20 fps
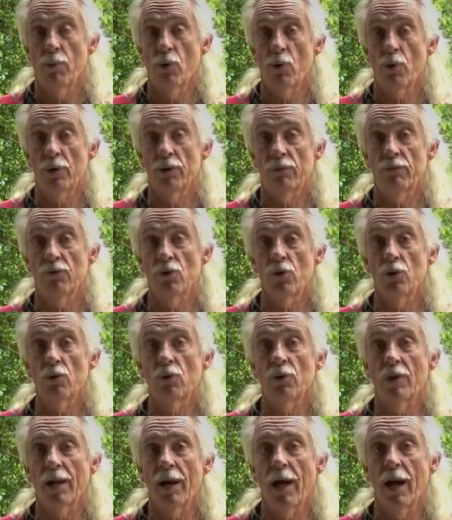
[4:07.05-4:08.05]
The point of
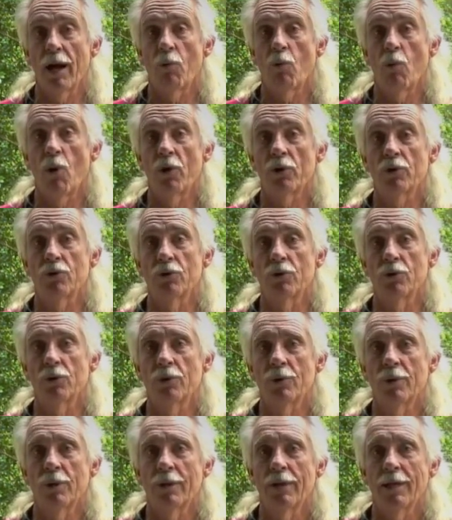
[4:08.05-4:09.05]
view that I want
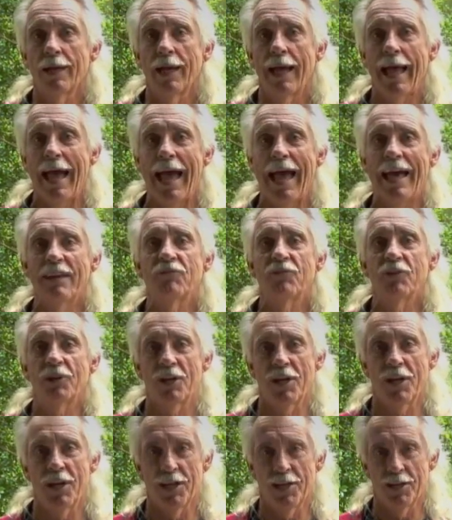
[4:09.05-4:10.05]
to
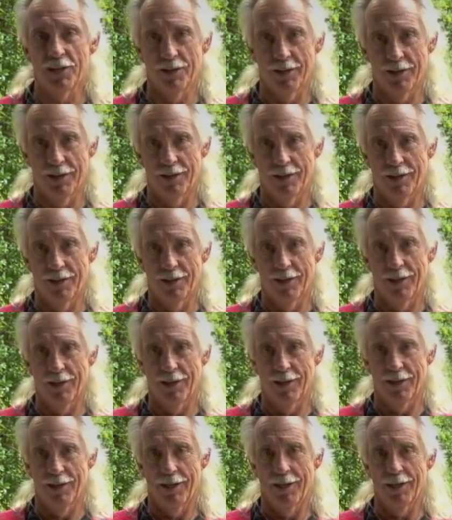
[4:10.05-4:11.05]
advocate
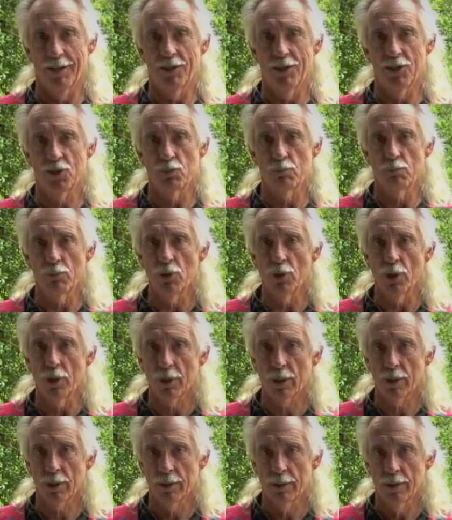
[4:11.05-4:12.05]
in this
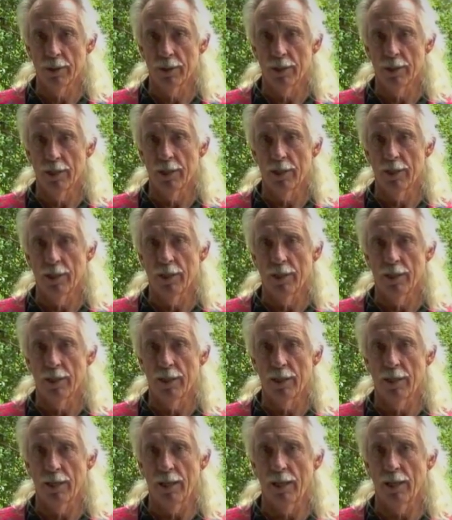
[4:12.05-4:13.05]
book
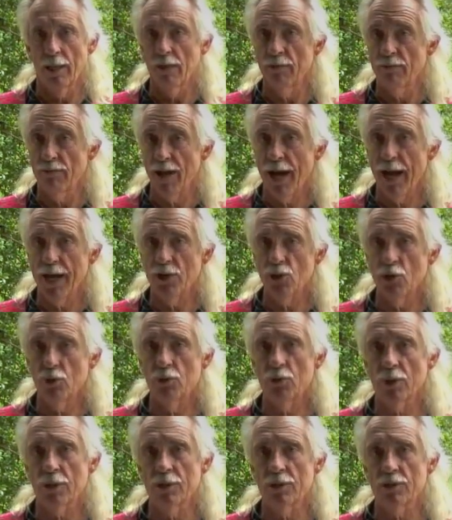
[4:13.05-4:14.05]
and invite
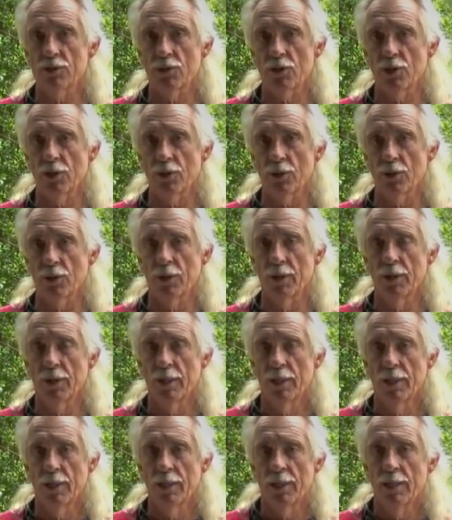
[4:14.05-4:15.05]
you to consider
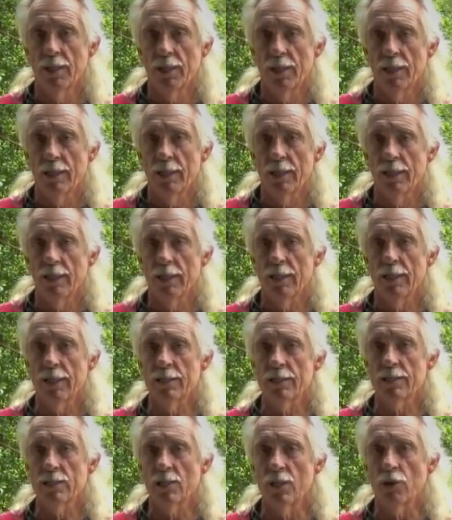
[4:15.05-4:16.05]

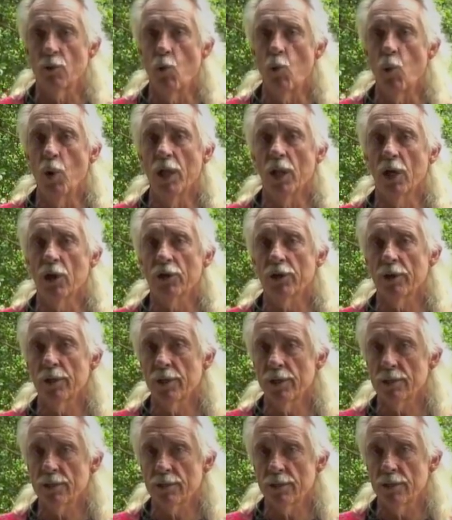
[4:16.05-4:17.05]
is the
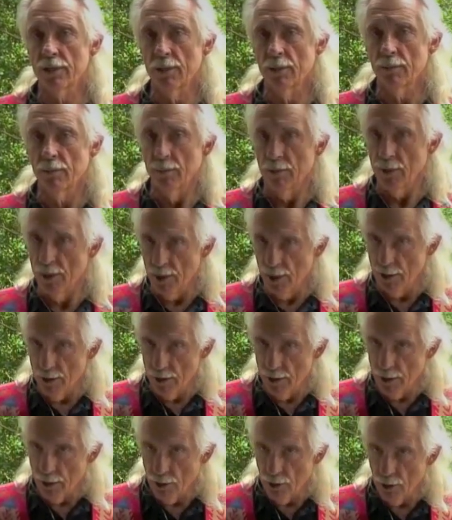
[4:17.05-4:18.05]
wilderness, the, the,
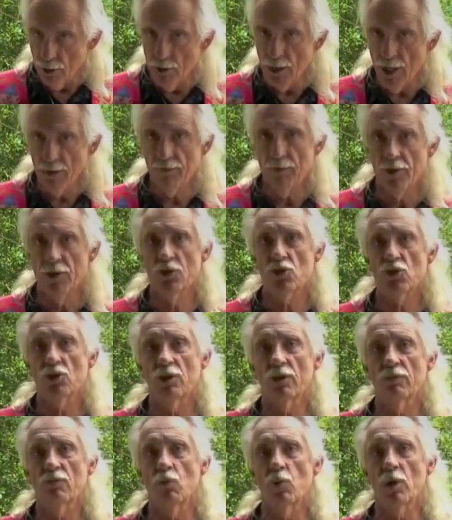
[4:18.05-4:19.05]
the new
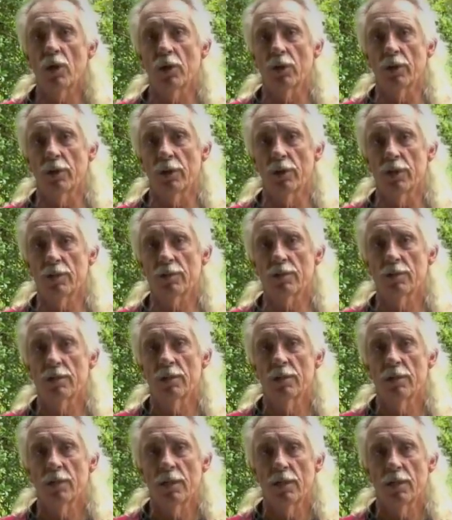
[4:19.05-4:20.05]
definition of
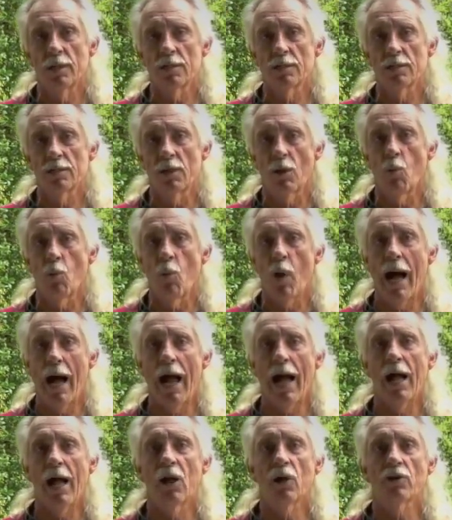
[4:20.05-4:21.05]
wilderness is the
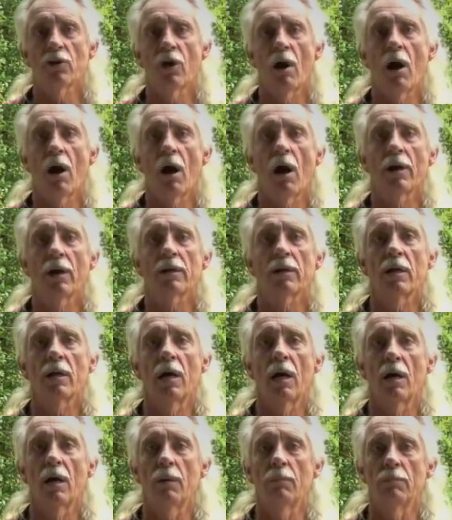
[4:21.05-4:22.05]
wild heart
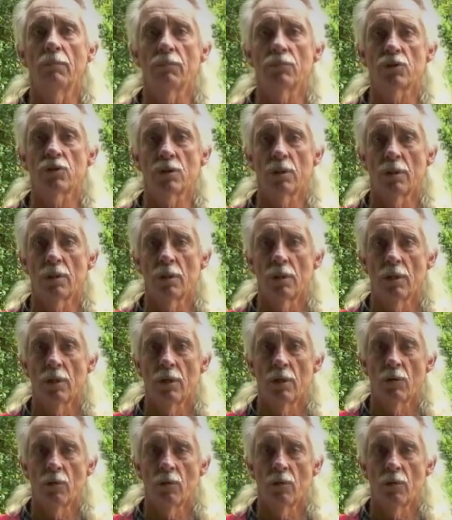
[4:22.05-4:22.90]
comes